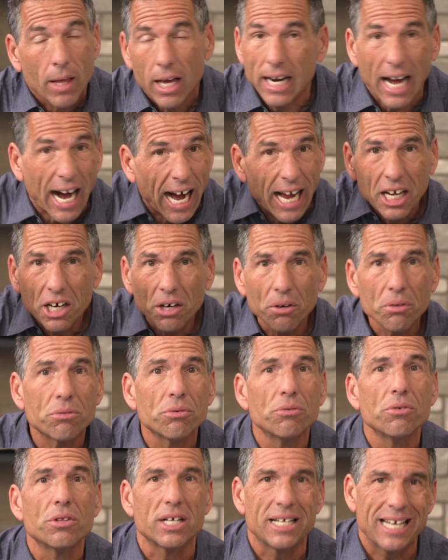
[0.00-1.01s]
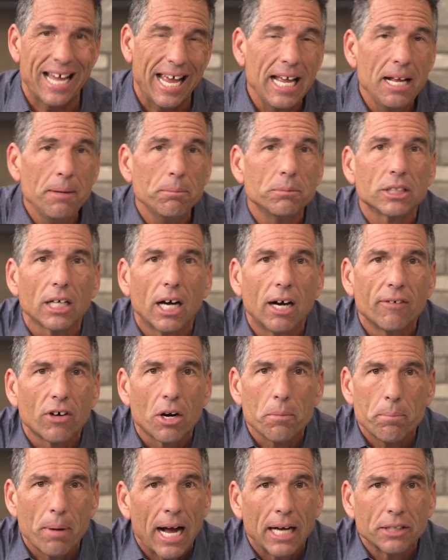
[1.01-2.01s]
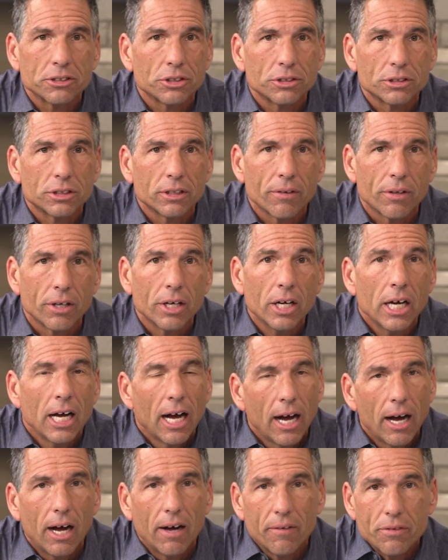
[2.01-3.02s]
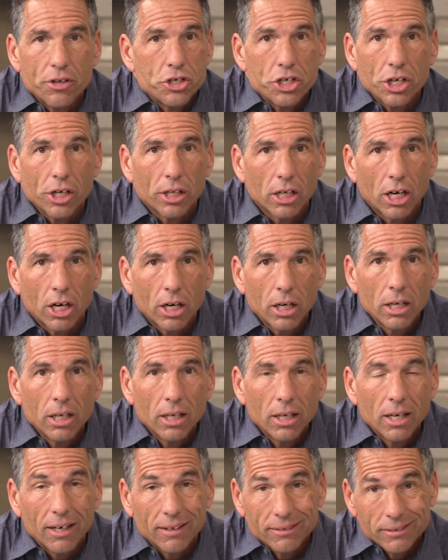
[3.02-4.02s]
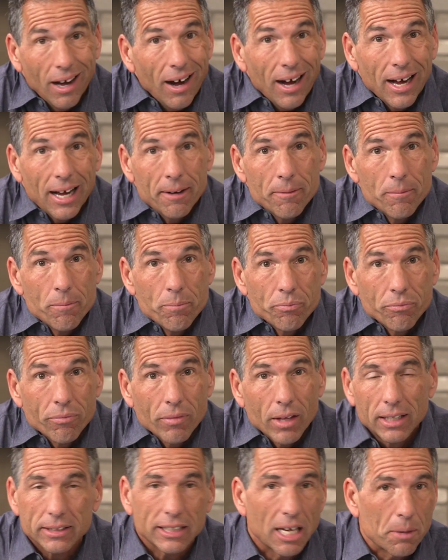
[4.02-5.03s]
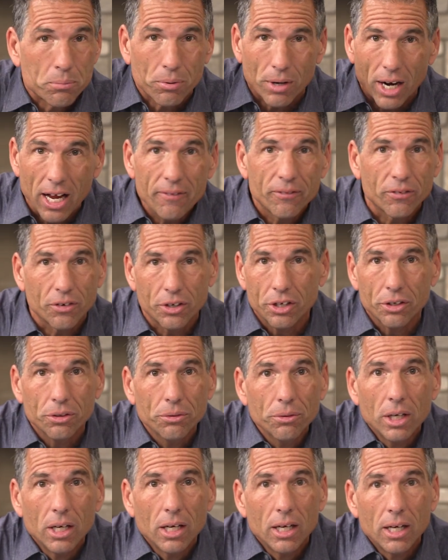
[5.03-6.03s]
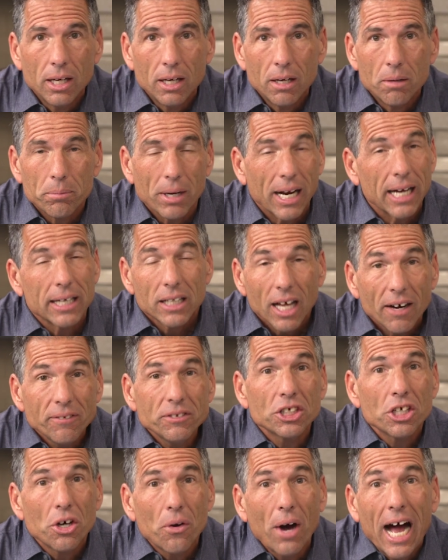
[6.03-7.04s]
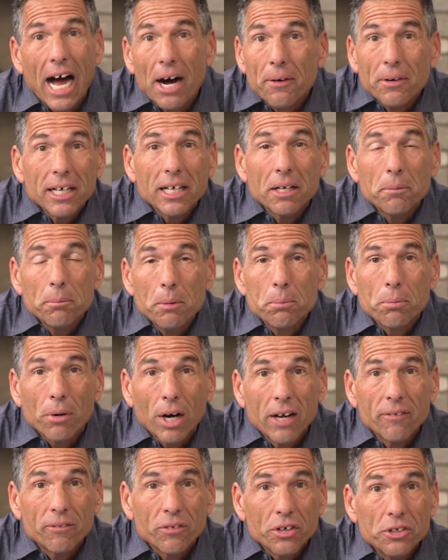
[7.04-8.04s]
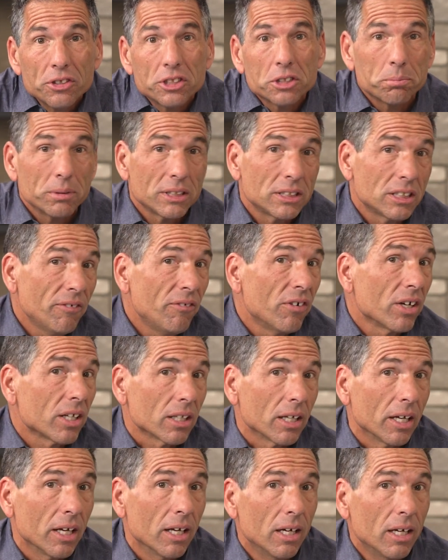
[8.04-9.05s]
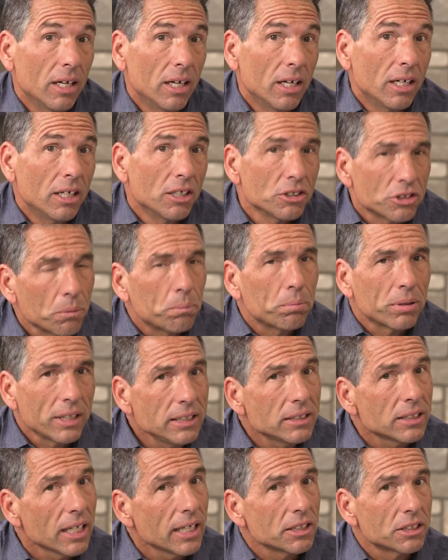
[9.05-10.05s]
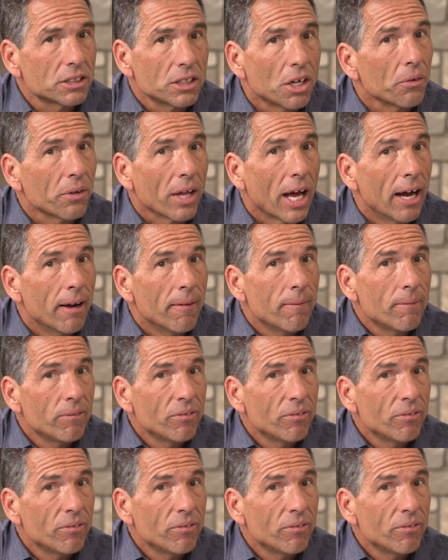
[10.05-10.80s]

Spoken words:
And I go through the names of our pastors of the GLR a lot as I pray for you, but I'd love to know how I can be praying for you specifically. So please let us know that.